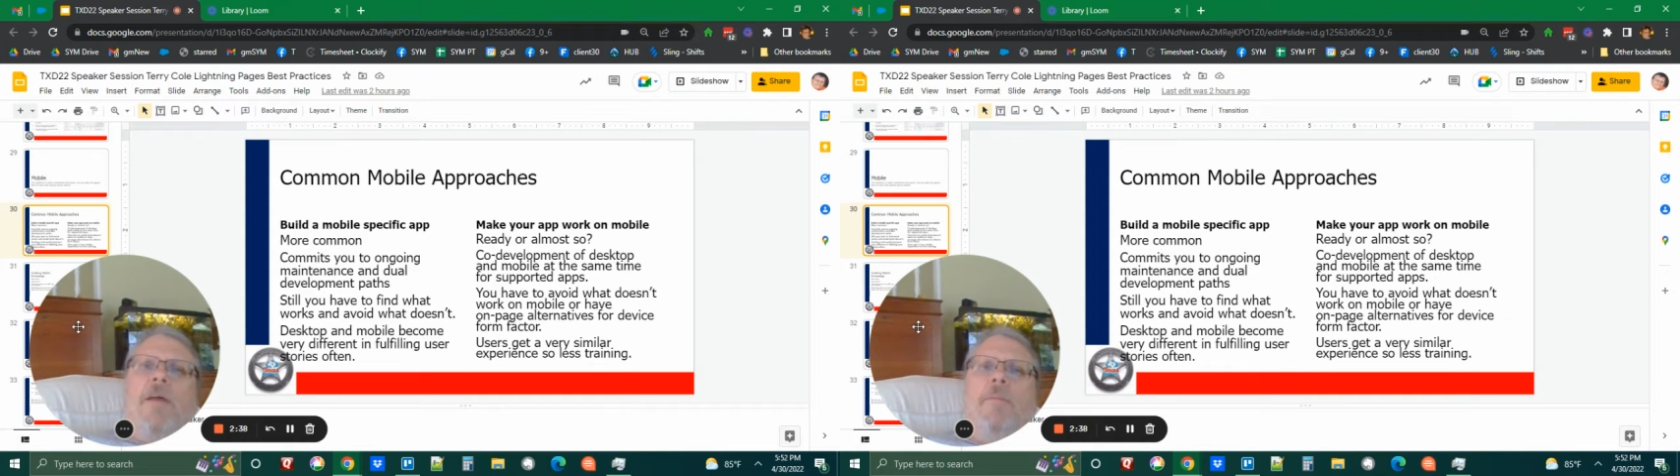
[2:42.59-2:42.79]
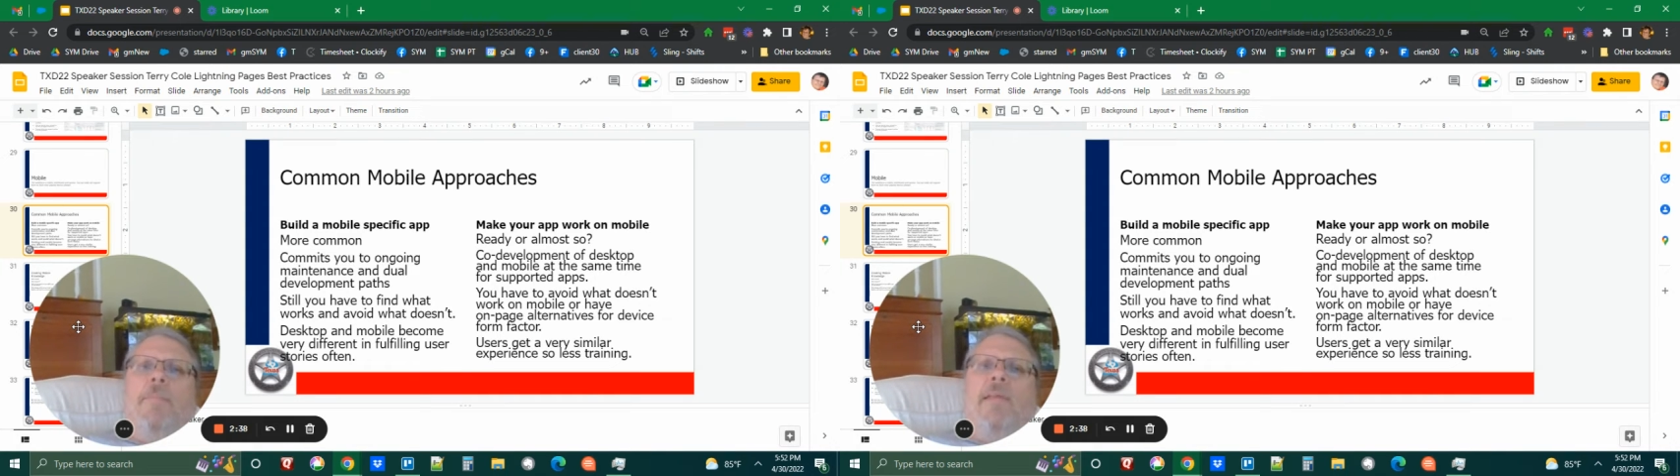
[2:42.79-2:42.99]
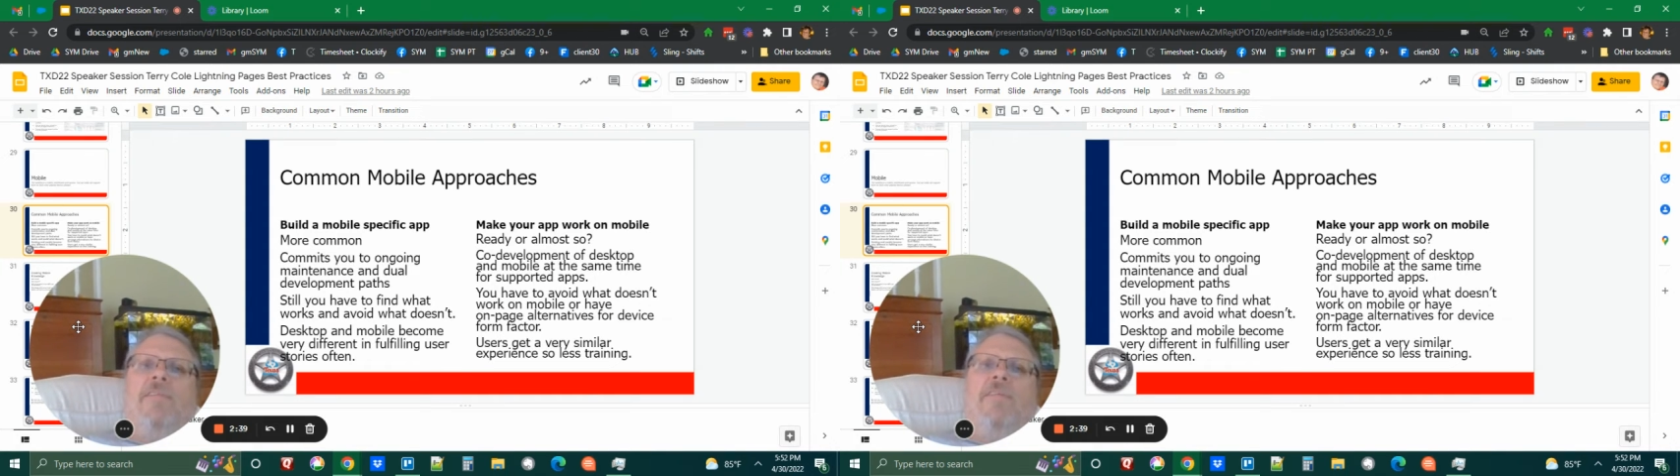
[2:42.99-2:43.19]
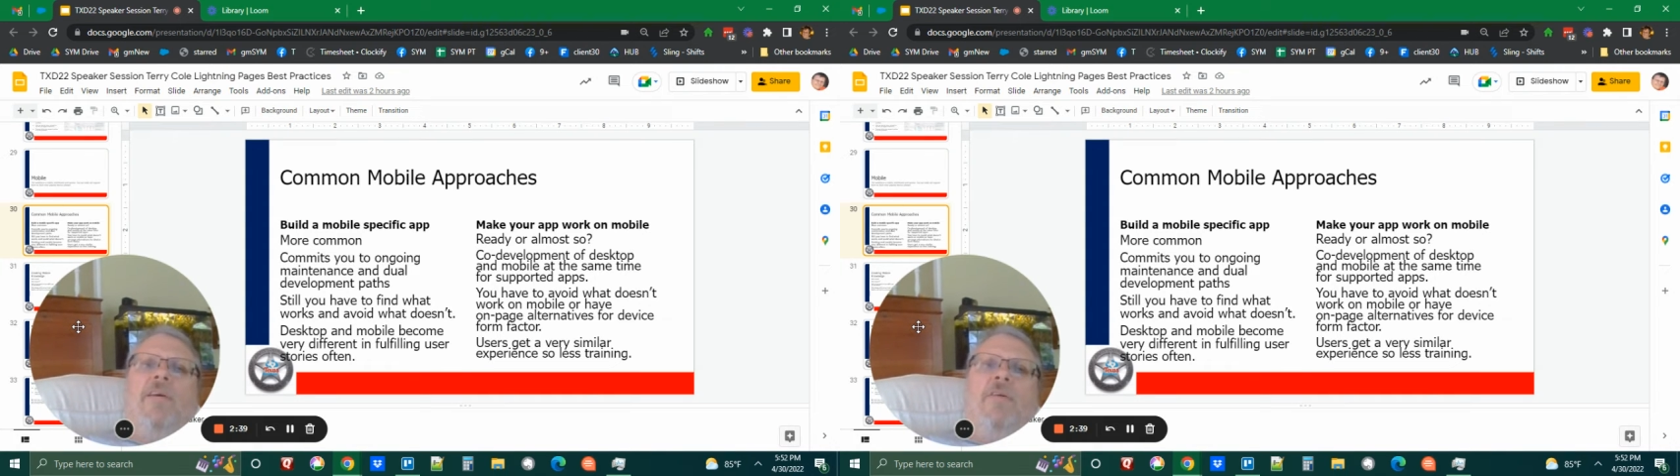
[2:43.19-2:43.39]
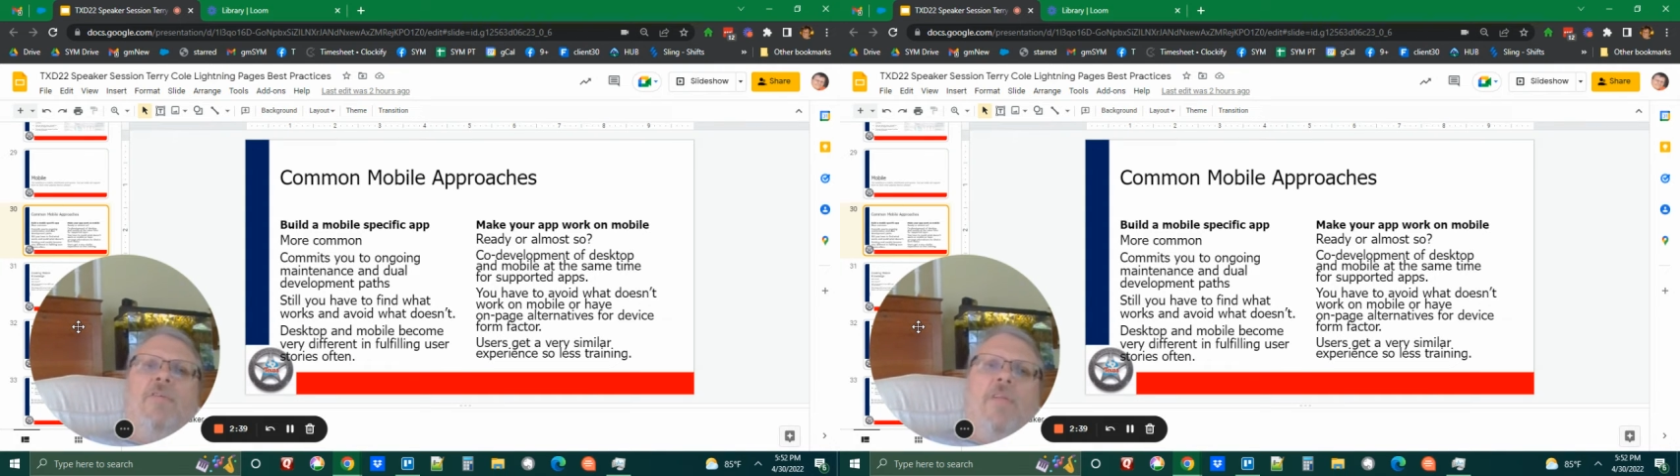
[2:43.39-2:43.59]
commits
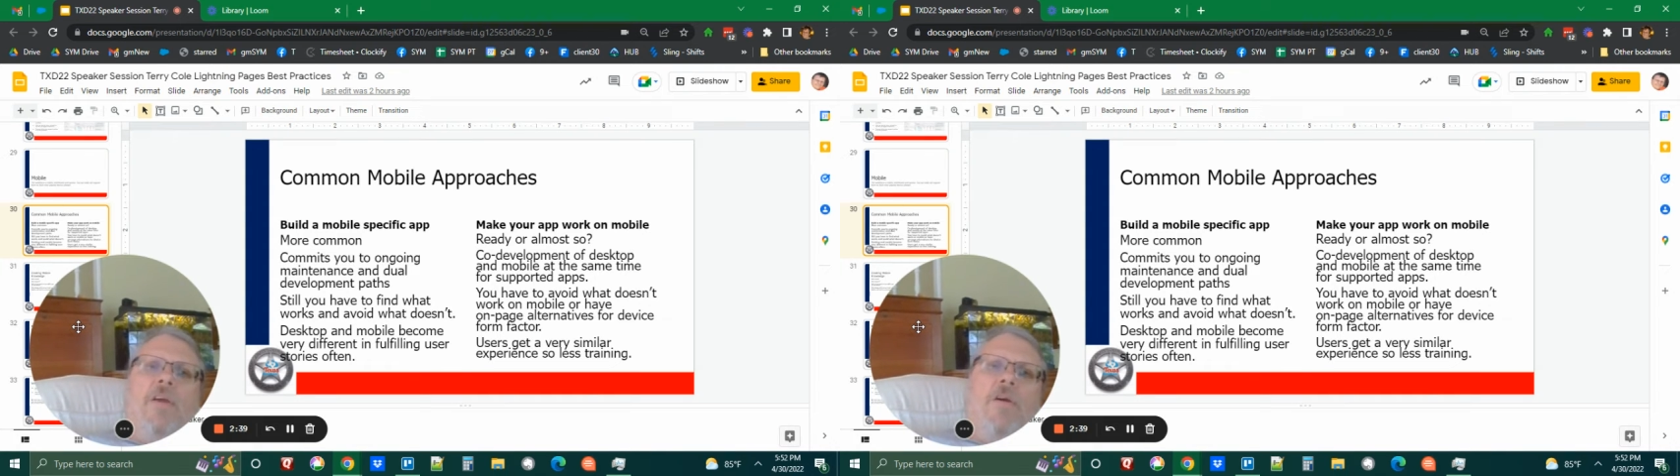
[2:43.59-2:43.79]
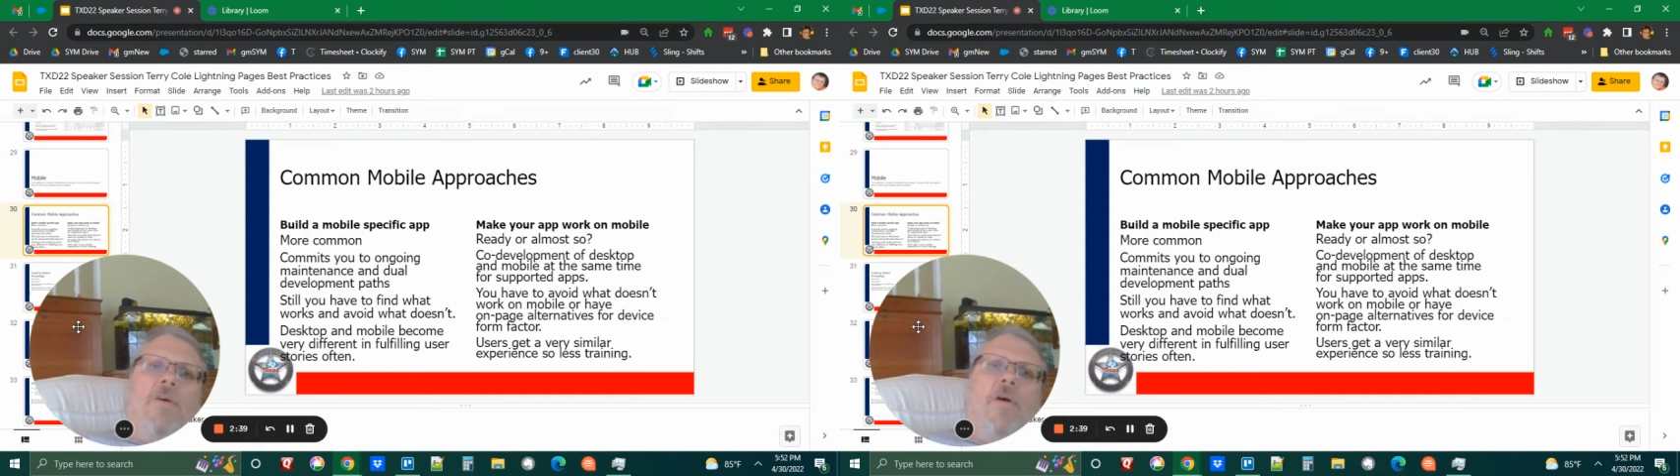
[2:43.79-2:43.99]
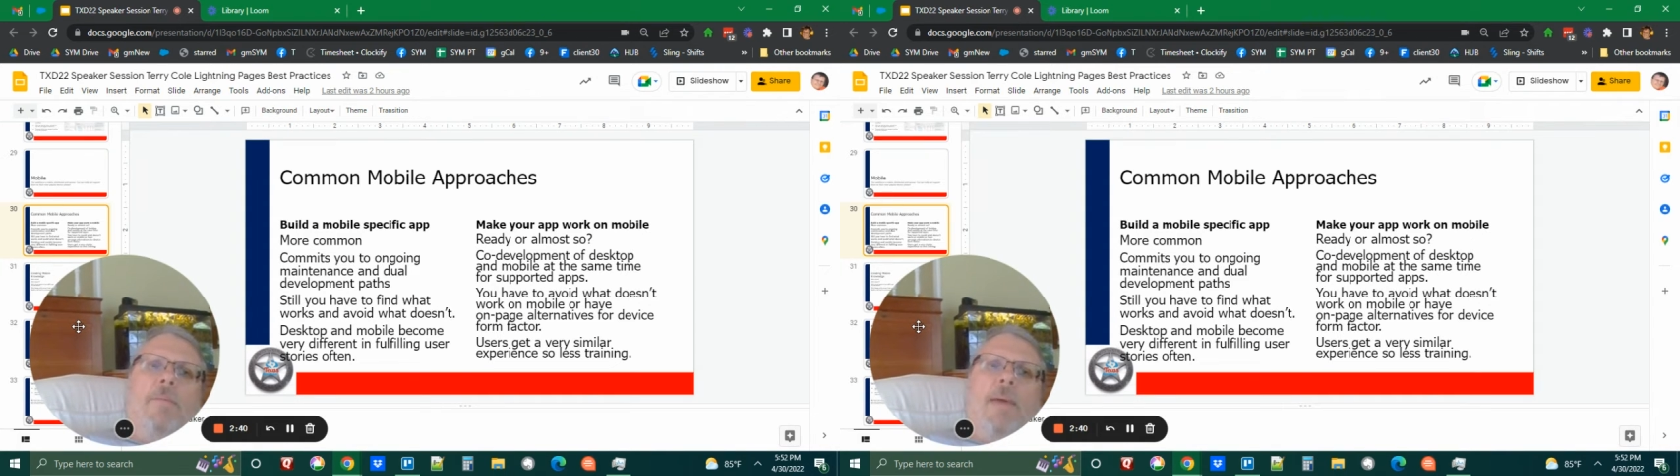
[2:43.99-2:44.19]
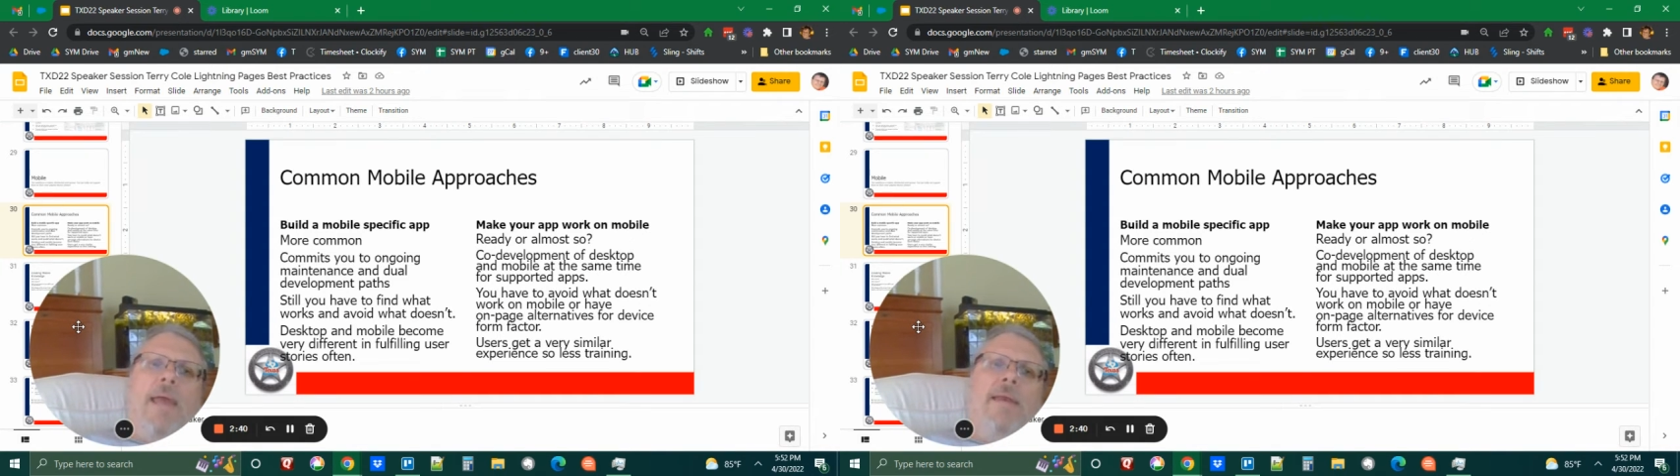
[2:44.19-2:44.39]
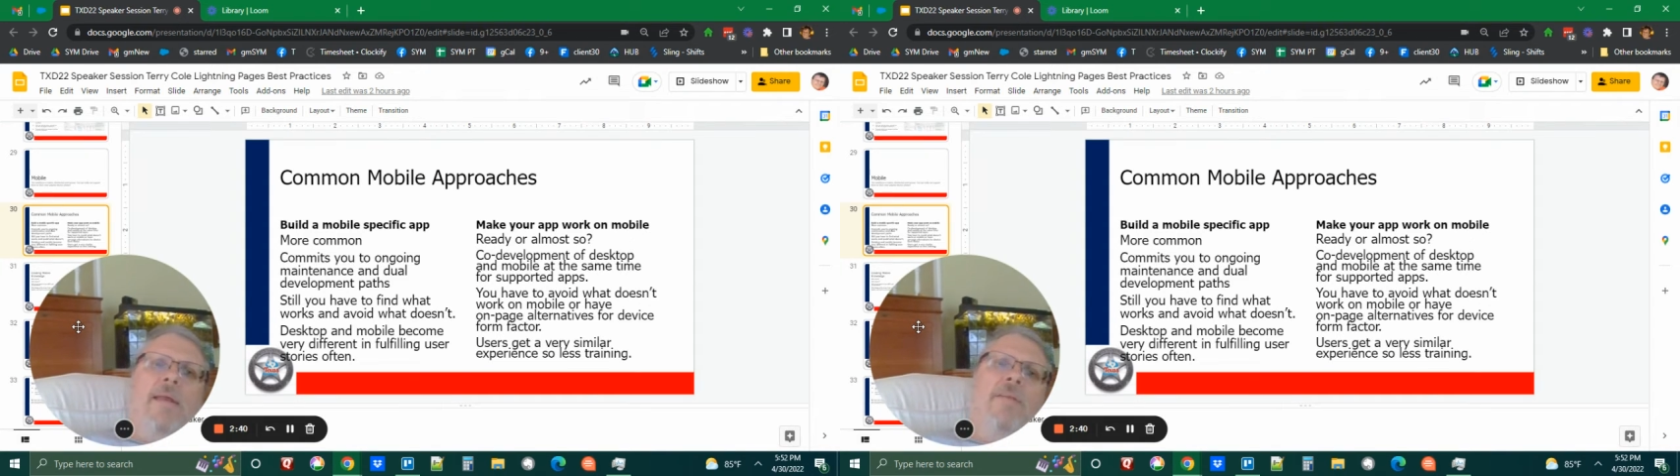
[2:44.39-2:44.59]
you to the ongoing
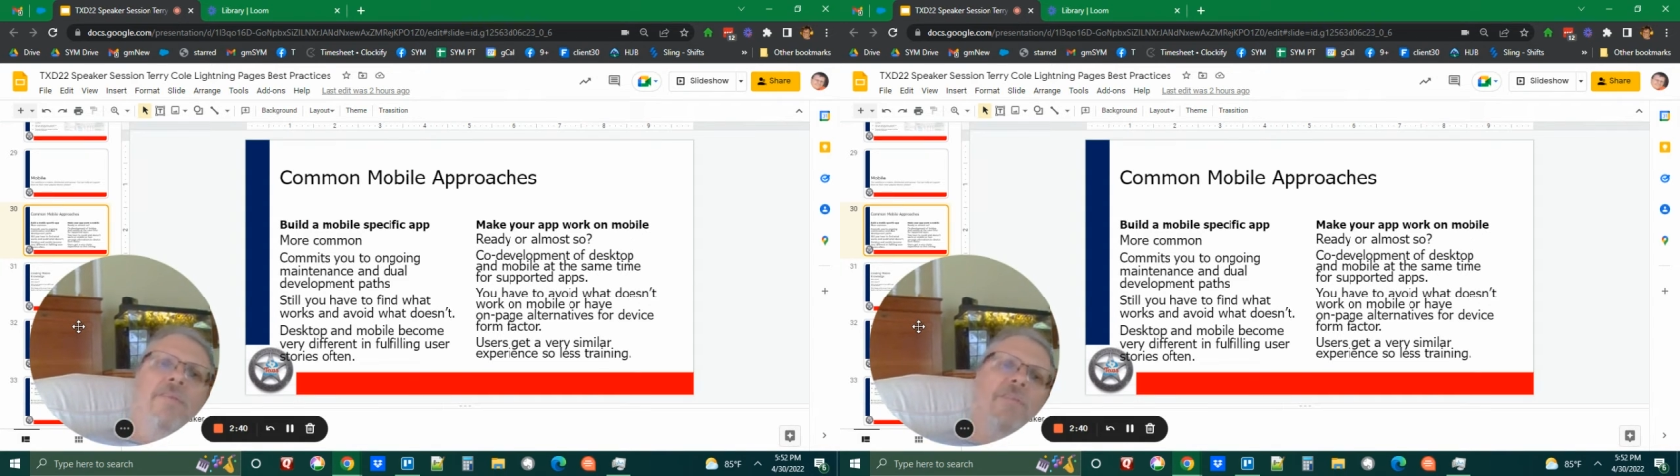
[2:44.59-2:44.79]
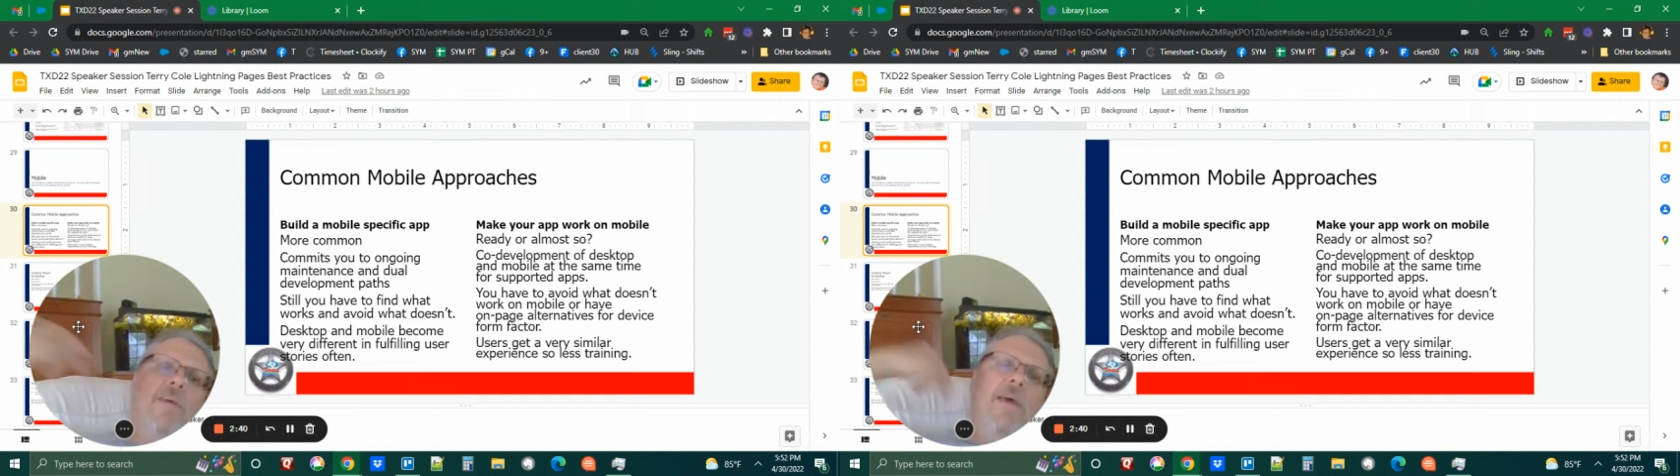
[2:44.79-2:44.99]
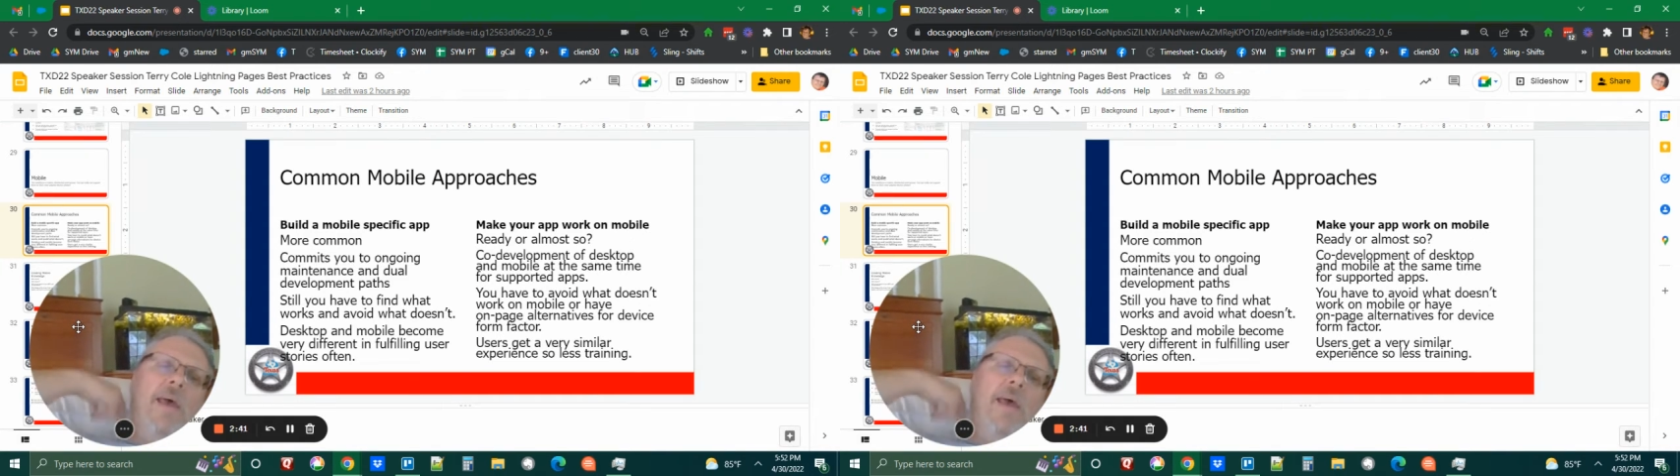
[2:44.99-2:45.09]
maintenance,